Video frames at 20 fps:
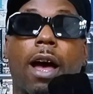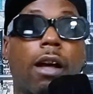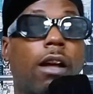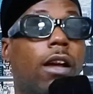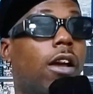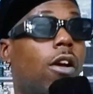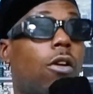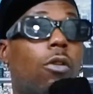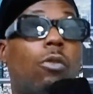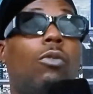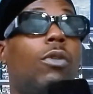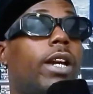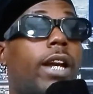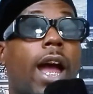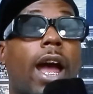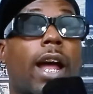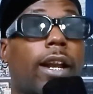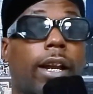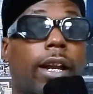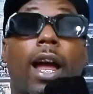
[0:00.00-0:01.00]
we got to
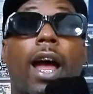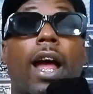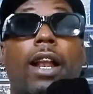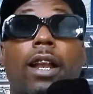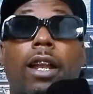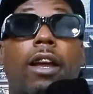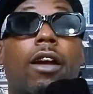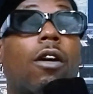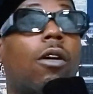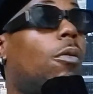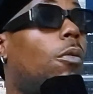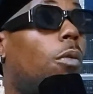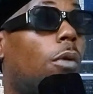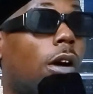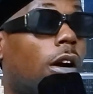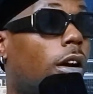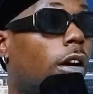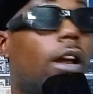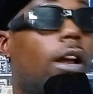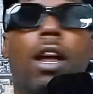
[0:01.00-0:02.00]
goddamn work,
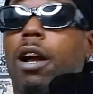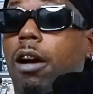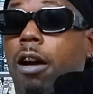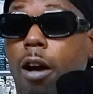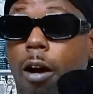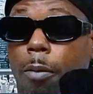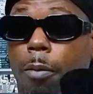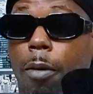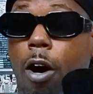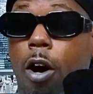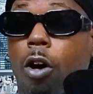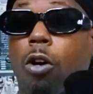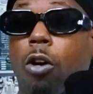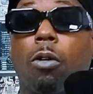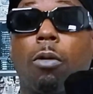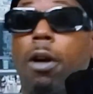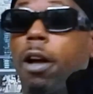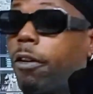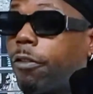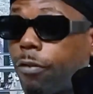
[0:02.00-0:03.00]
come home,
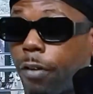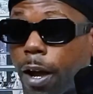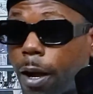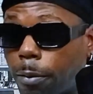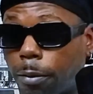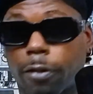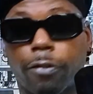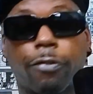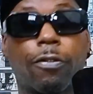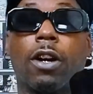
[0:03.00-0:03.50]
family first.